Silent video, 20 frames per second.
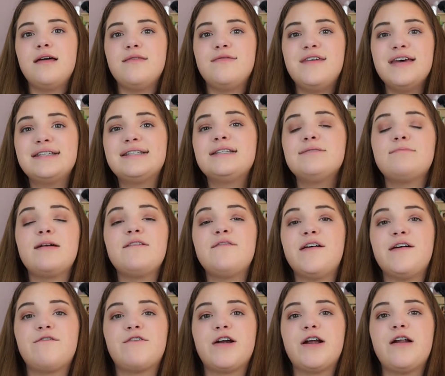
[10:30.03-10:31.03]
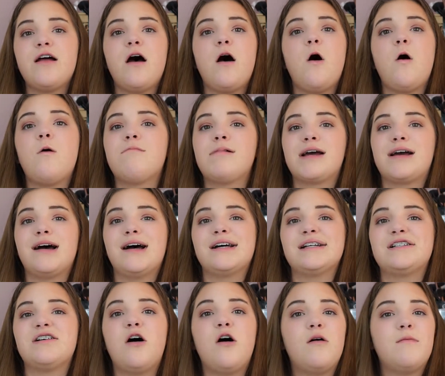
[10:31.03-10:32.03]
This is my favorite. Oh my
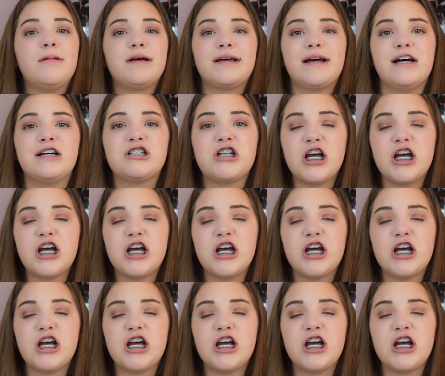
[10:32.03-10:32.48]
gosh, oh my gosh.